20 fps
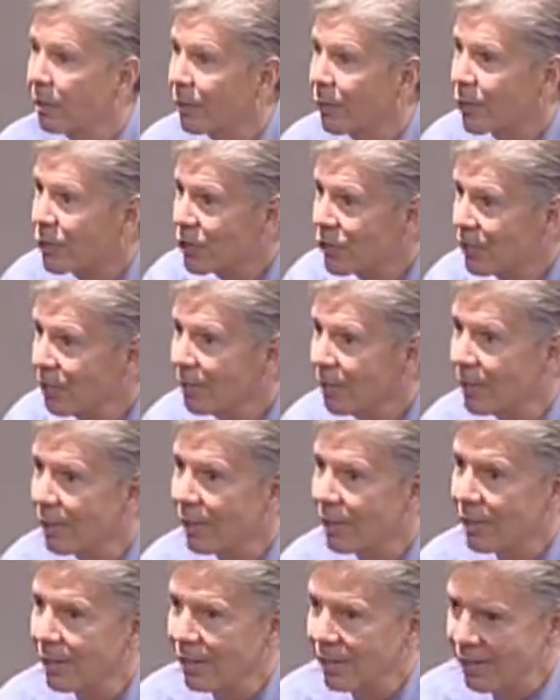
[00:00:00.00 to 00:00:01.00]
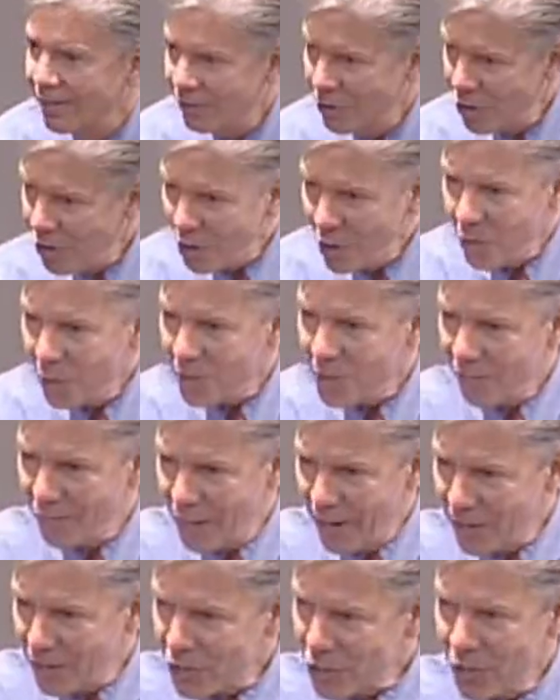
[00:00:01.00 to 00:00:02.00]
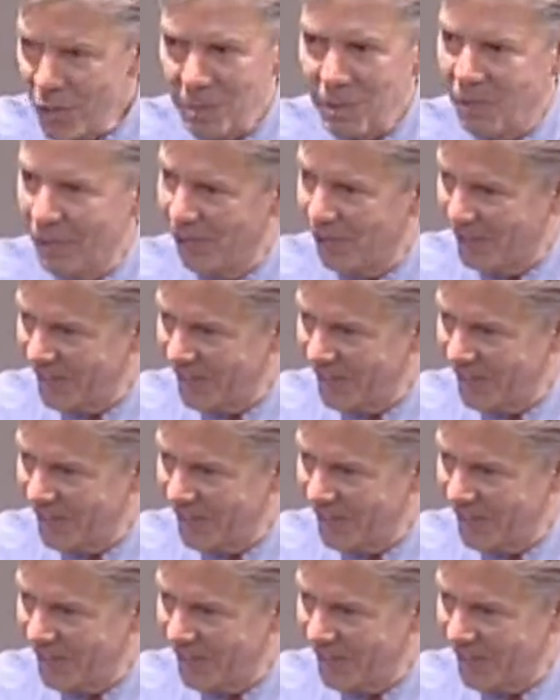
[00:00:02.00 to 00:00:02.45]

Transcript: would you? No, it's fashionable,